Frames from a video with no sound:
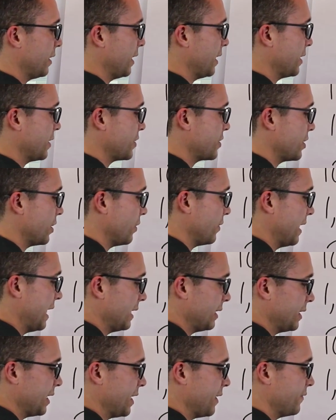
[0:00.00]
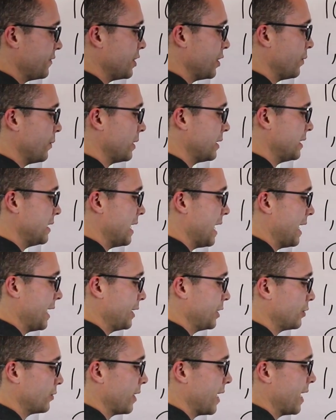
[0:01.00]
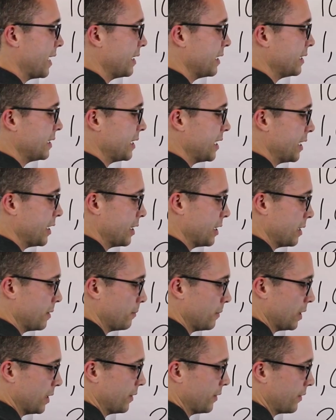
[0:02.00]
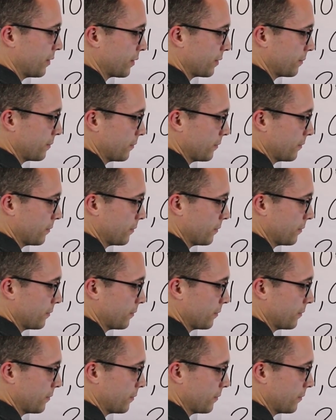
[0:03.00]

and so that leaves you with 9 grand at the end of the month.